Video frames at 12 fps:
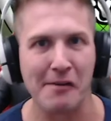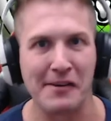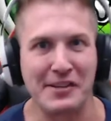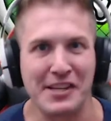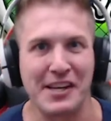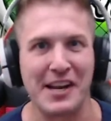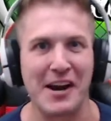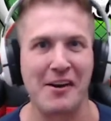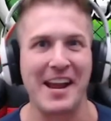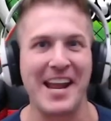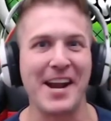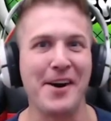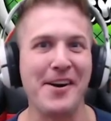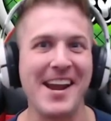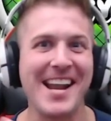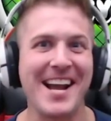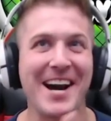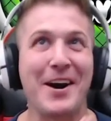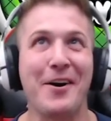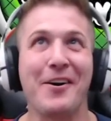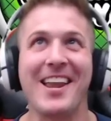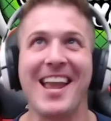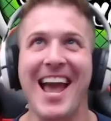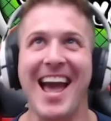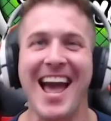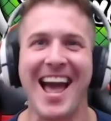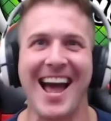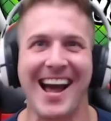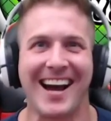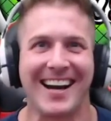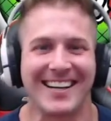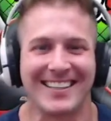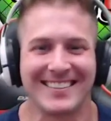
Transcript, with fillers: Vegito. Here we go. Yeah.